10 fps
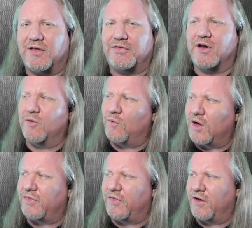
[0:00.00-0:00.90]
out there,
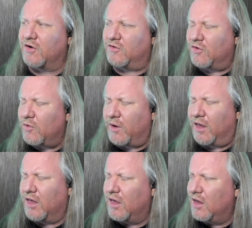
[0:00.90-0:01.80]
what they're doing.